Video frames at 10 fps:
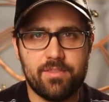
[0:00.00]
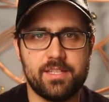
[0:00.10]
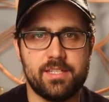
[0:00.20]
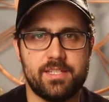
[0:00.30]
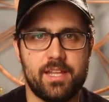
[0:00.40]

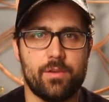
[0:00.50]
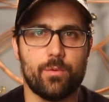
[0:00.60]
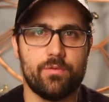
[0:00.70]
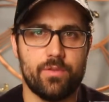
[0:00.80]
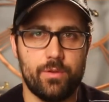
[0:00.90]
This is another
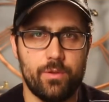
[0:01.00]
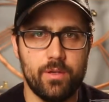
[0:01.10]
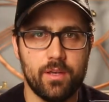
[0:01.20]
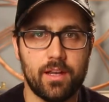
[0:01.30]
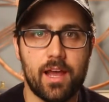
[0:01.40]

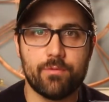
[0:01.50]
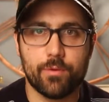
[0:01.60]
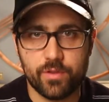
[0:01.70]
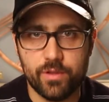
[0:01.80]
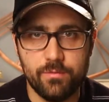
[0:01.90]
live
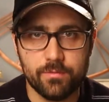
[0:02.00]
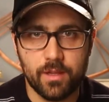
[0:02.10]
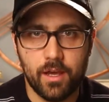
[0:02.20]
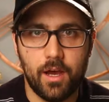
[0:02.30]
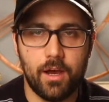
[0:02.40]
review
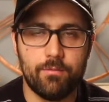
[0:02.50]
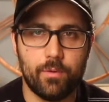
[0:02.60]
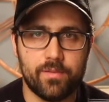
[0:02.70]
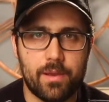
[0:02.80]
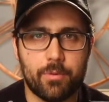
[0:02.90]
of
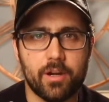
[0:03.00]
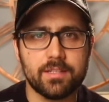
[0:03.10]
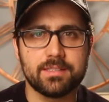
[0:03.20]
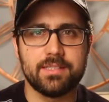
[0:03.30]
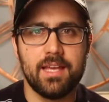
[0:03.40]
one of our
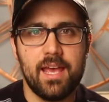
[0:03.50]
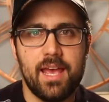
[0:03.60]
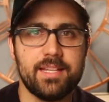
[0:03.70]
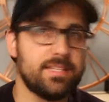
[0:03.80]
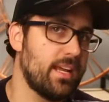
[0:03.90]
products,
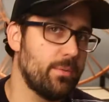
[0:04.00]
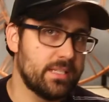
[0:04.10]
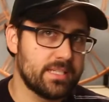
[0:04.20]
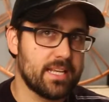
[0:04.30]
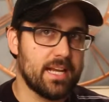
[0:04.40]
and today we
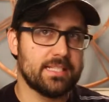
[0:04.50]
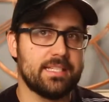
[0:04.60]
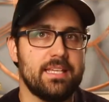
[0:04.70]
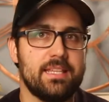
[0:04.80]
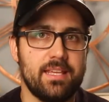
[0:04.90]

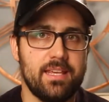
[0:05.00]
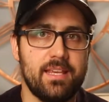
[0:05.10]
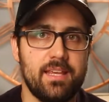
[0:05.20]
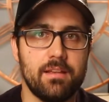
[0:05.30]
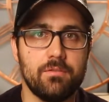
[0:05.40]
discuss
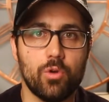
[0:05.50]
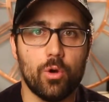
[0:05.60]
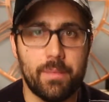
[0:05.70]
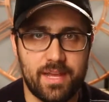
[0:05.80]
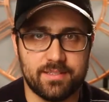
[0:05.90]
the
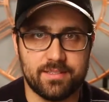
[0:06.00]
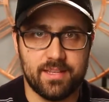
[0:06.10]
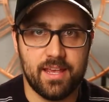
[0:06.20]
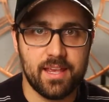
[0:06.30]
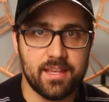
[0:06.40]
doormats
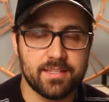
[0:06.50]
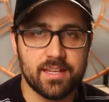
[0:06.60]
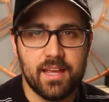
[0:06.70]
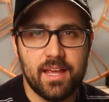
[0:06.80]
and